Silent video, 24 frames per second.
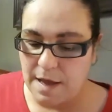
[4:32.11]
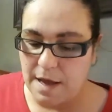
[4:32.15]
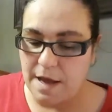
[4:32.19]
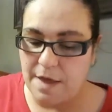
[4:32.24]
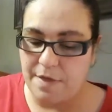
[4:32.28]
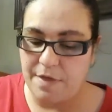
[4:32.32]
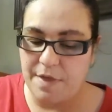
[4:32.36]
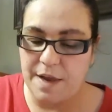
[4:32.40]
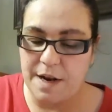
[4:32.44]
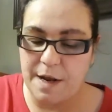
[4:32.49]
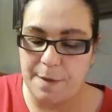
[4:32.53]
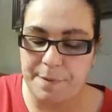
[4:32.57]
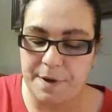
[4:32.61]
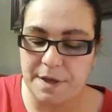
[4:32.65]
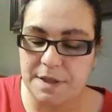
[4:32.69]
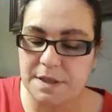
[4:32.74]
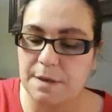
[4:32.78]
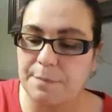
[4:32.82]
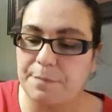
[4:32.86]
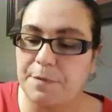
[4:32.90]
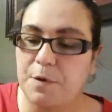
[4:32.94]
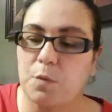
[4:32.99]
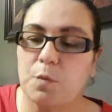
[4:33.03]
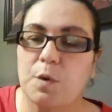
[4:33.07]
And then I
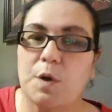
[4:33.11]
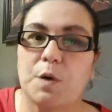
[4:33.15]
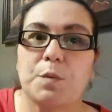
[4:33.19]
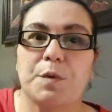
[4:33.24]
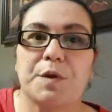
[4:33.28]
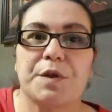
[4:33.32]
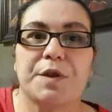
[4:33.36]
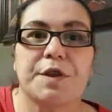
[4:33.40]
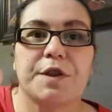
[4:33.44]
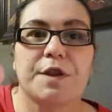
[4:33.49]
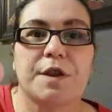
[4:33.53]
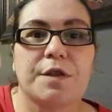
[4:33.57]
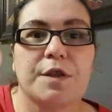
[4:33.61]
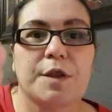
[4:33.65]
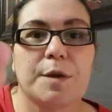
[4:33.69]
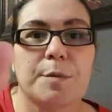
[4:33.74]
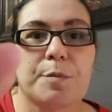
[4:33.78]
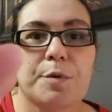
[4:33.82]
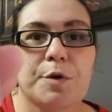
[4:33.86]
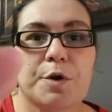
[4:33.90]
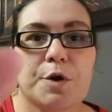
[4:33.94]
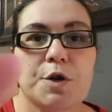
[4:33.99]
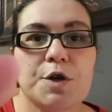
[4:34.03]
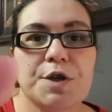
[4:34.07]
picked up the one with the
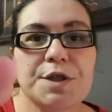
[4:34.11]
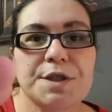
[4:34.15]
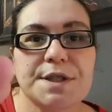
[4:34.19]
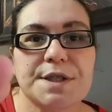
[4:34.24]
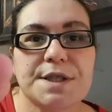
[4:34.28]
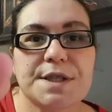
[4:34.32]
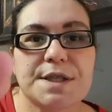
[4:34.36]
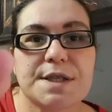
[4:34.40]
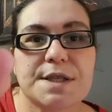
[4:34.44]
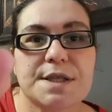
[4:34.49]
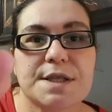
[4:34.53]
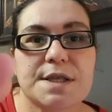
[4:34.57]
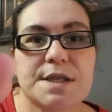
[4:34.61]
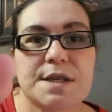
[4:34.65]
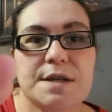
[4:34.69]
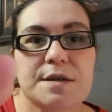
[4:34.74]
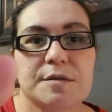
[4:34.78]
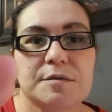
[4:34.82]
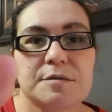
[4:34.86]
birds,